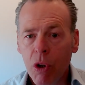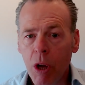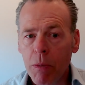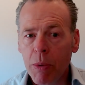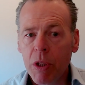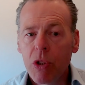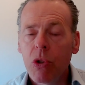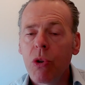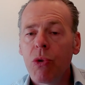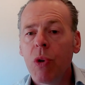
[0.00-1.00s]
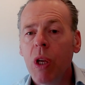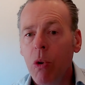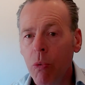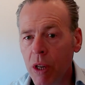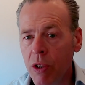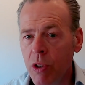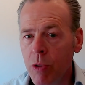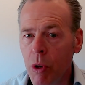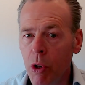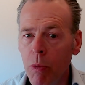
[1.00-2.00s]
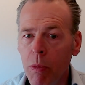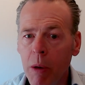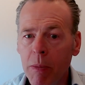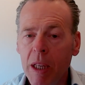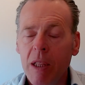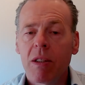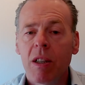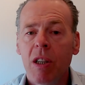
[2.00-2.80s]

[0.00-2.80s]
companies to the Three Horizons model by McKinsey.